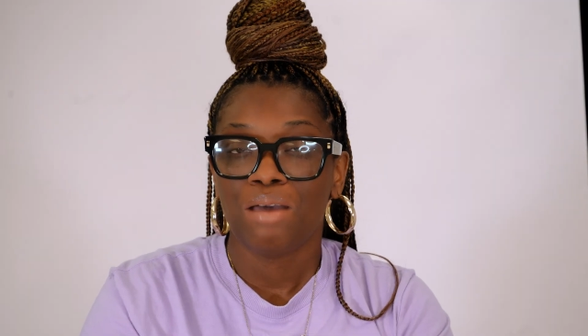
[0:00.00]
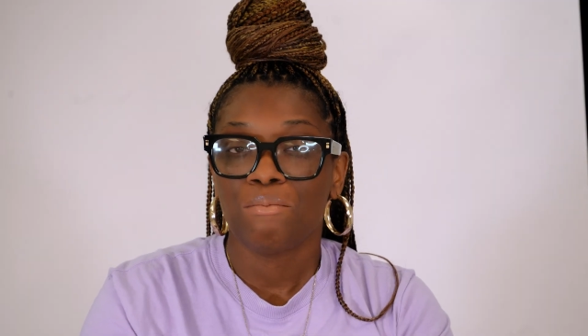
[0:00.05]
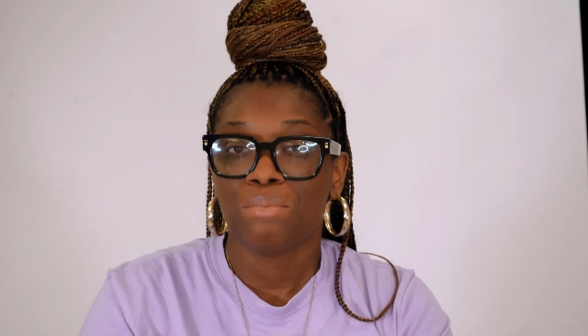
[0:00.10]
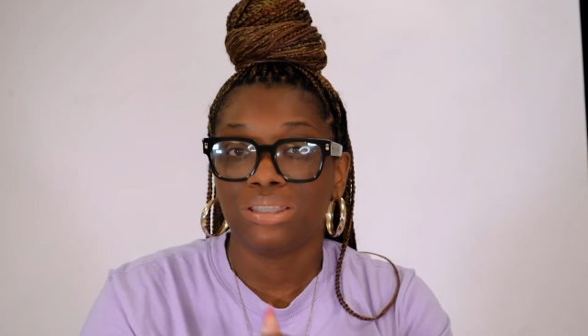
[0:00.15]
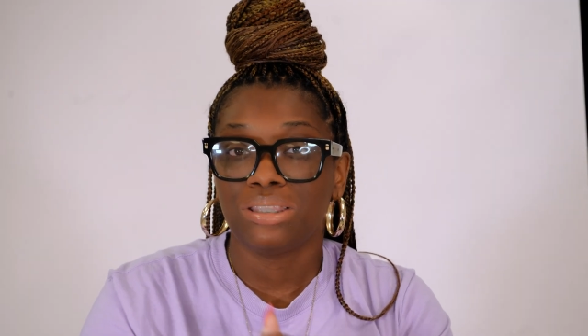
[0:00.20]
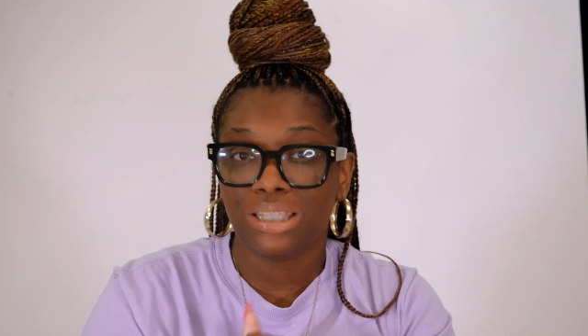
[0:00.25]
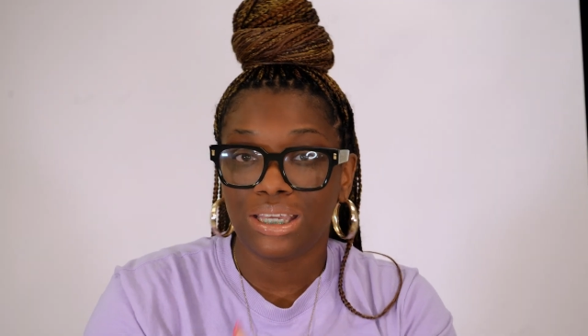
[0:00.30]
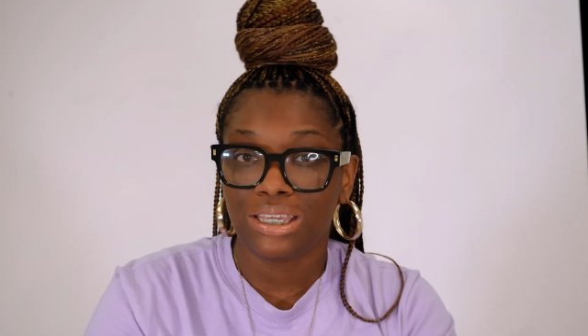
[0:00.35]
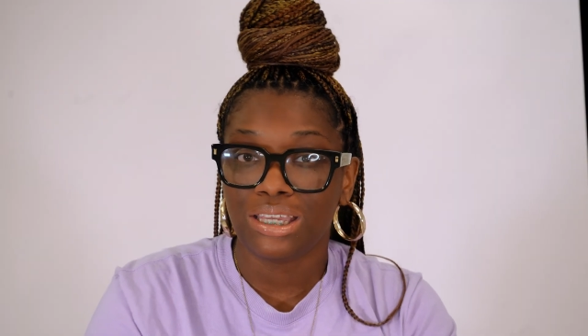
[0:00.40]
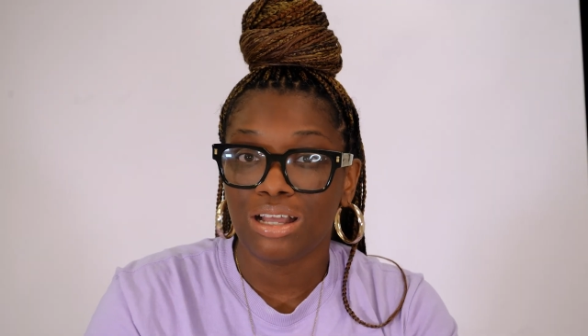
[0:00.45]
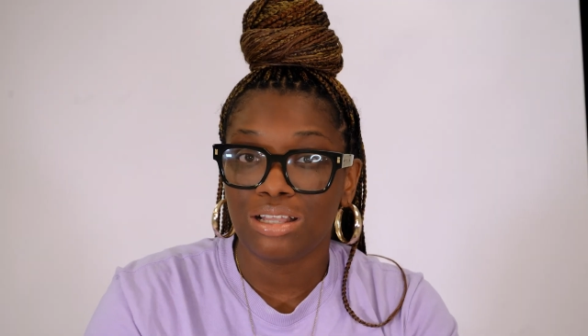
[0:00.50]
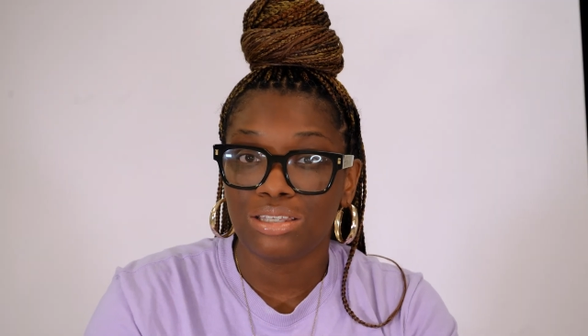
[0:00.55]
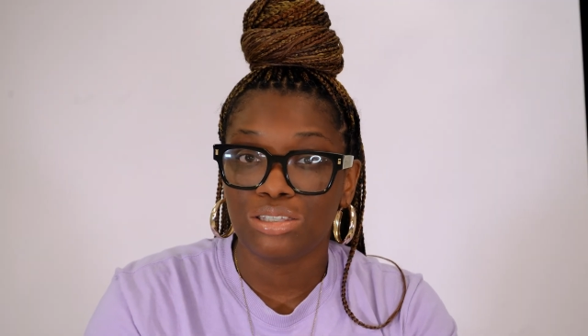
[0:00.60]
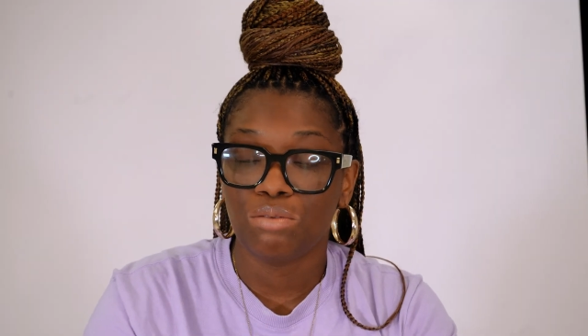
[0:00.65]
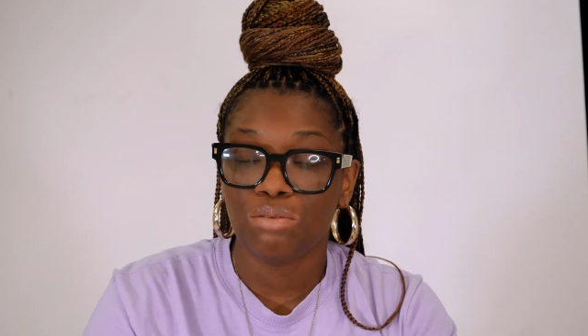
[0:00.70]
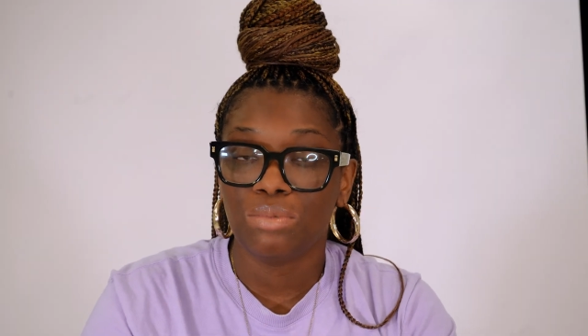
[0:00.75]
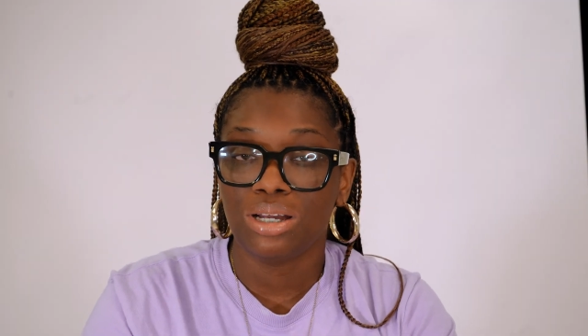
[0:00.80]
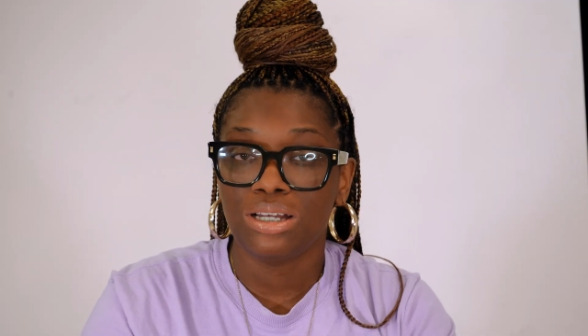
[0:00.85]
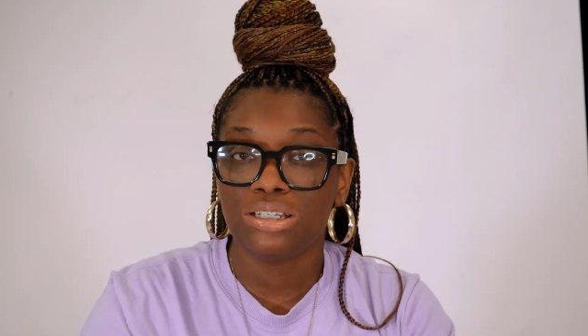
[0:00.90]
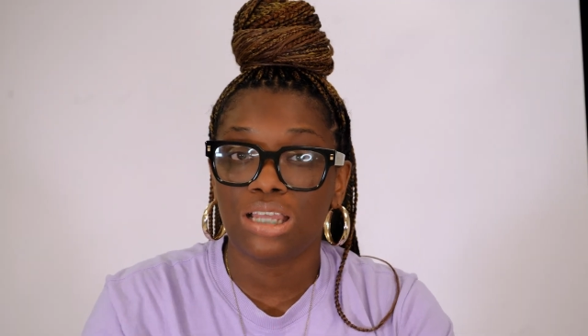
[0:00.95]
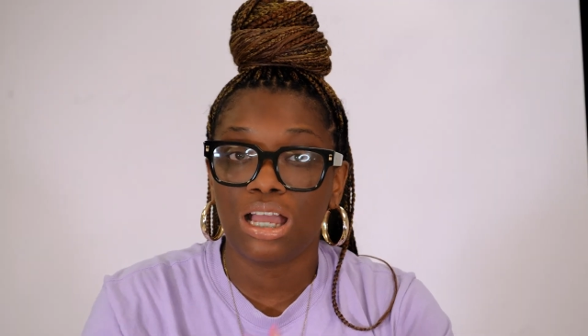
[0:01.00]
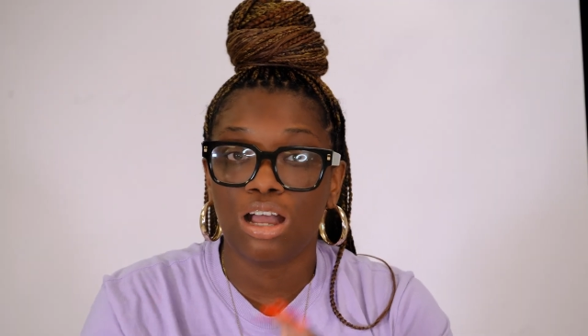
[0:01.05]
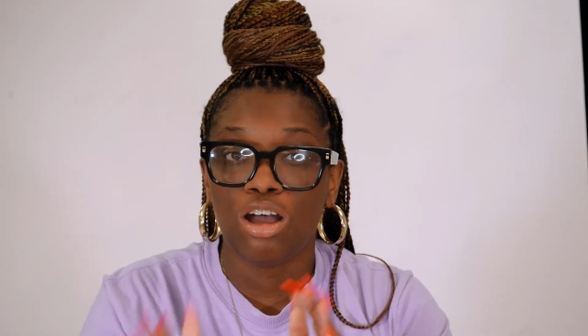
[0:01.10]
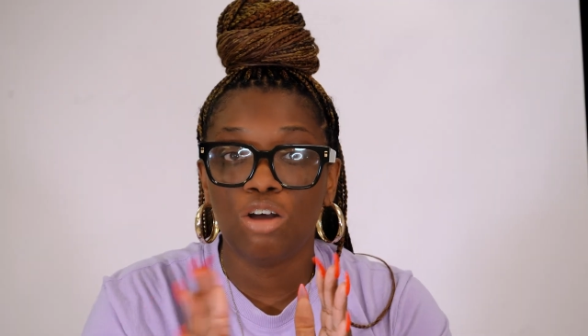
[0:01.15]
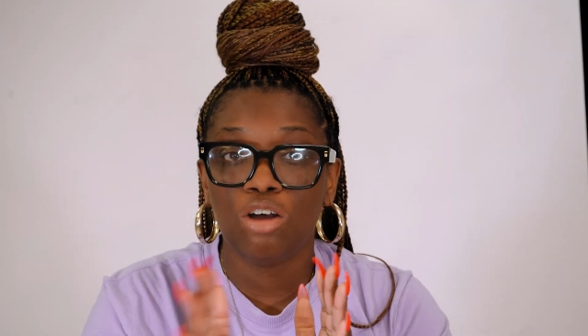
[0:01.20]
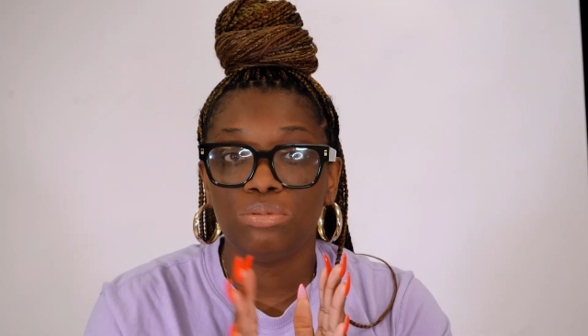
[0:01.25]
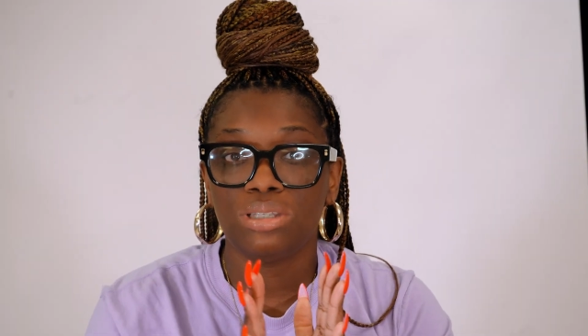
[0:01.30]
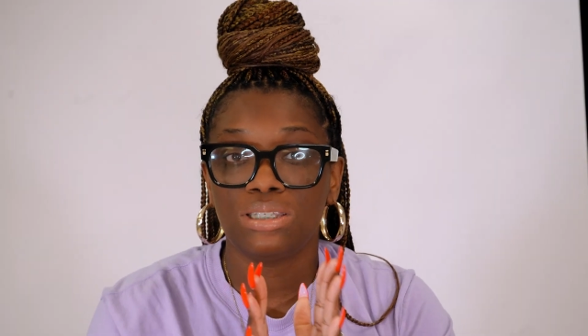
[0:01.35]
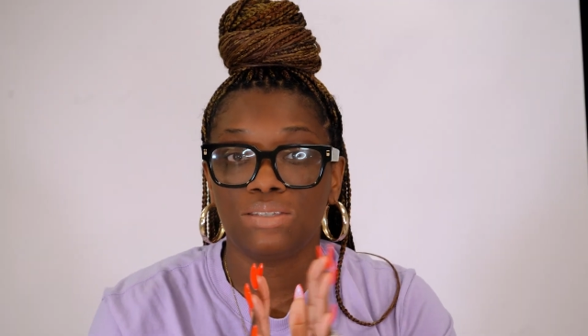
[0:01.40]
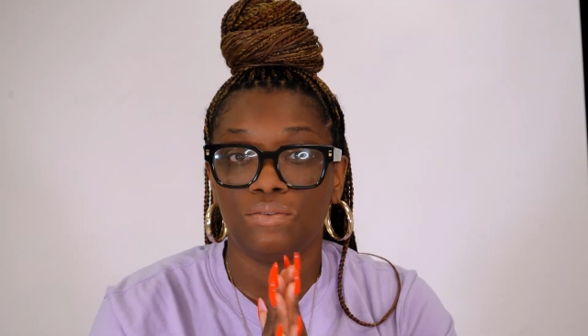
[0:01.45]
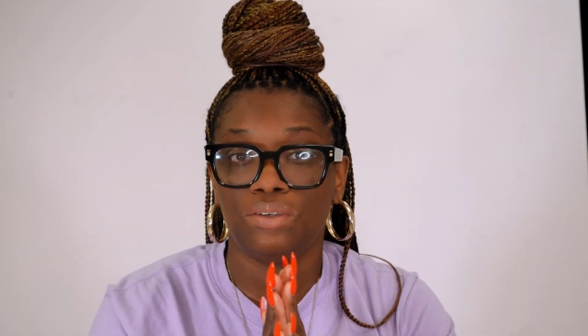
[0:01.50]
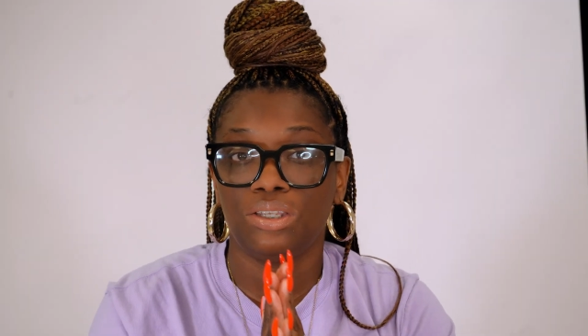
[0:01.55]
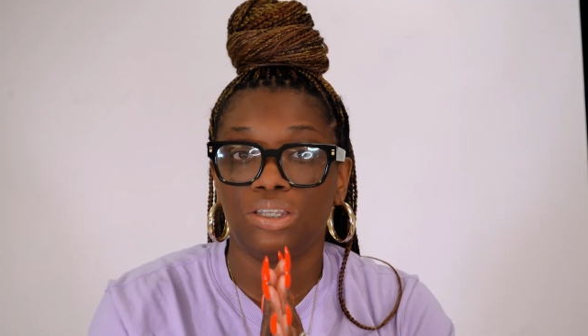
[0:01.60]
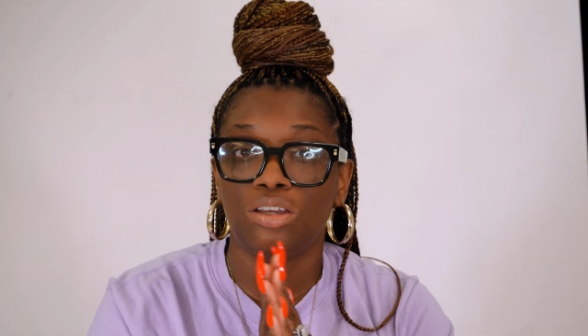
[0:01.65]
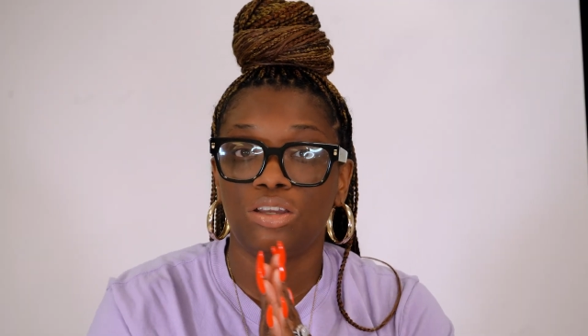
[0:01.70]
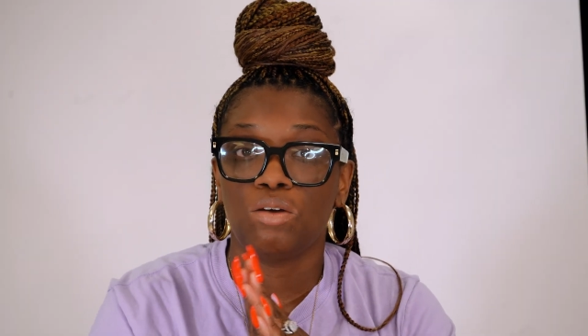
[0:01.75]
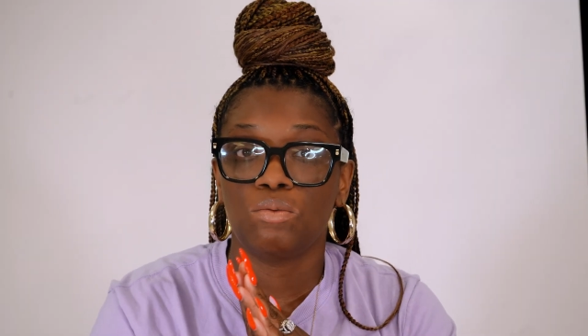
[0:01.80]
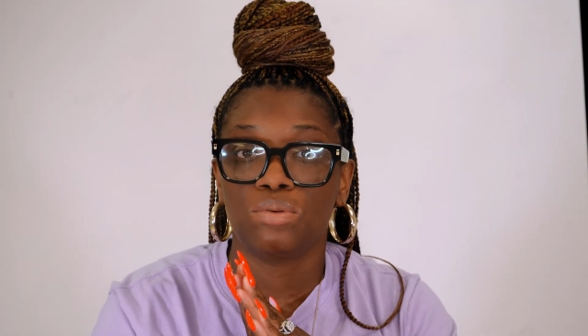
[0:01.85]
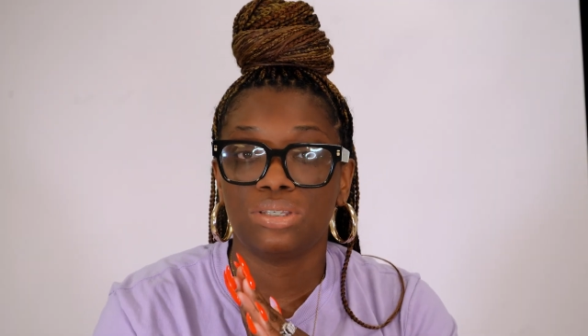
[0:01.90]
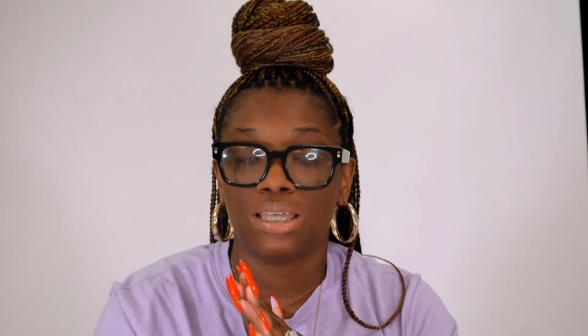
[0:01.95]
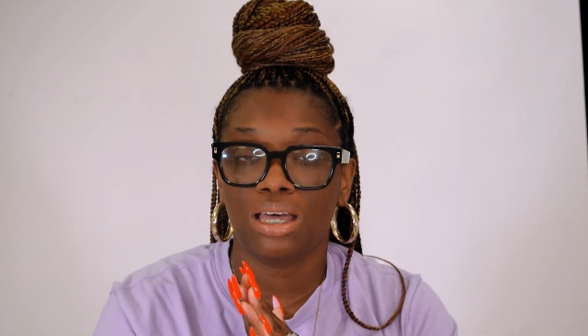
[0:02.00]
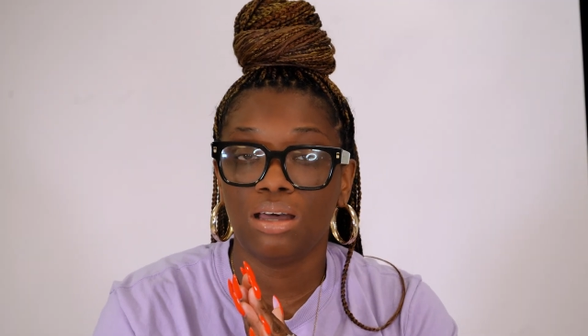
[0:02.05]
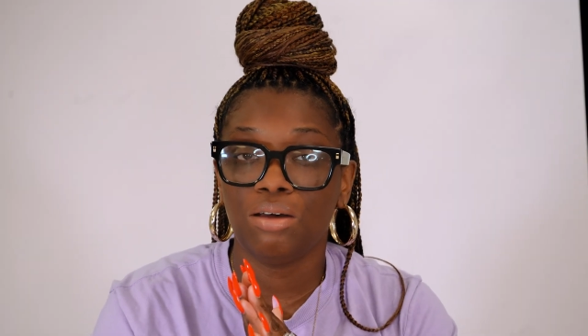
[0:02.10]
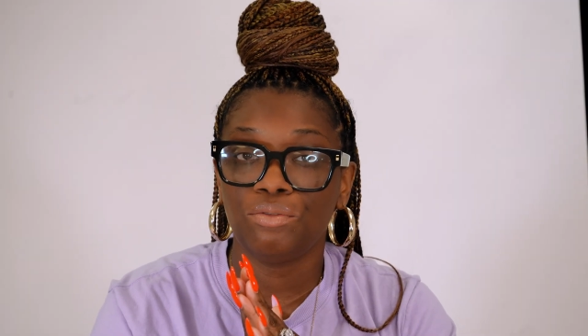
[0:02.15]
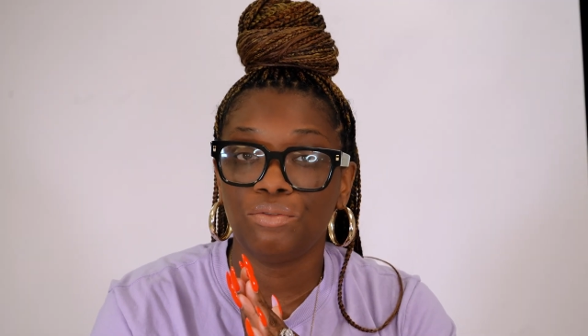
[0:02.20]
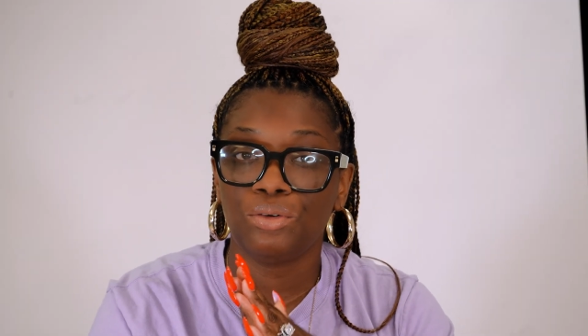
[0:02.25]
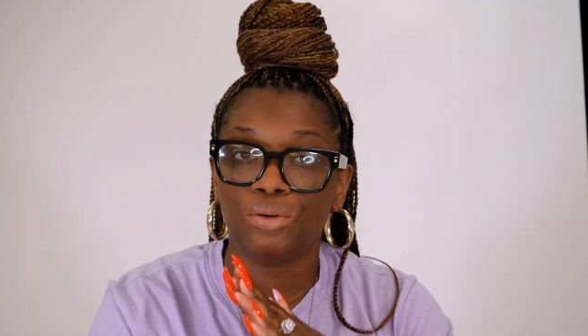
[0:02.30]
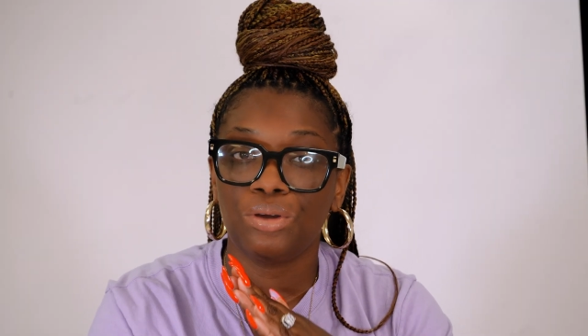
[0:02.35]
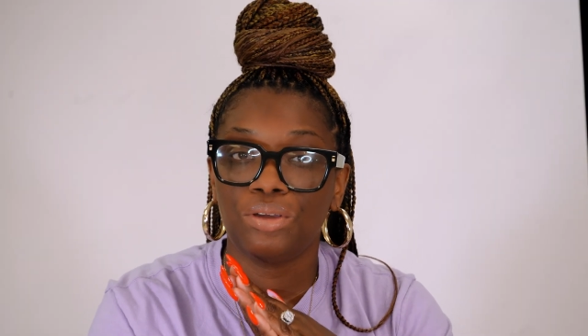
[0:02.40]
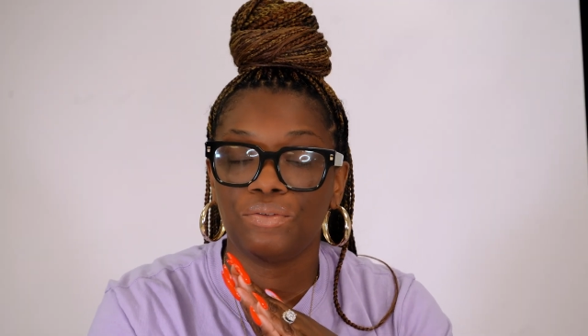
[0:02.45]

But thank y'all so much. I hope this video was helpful.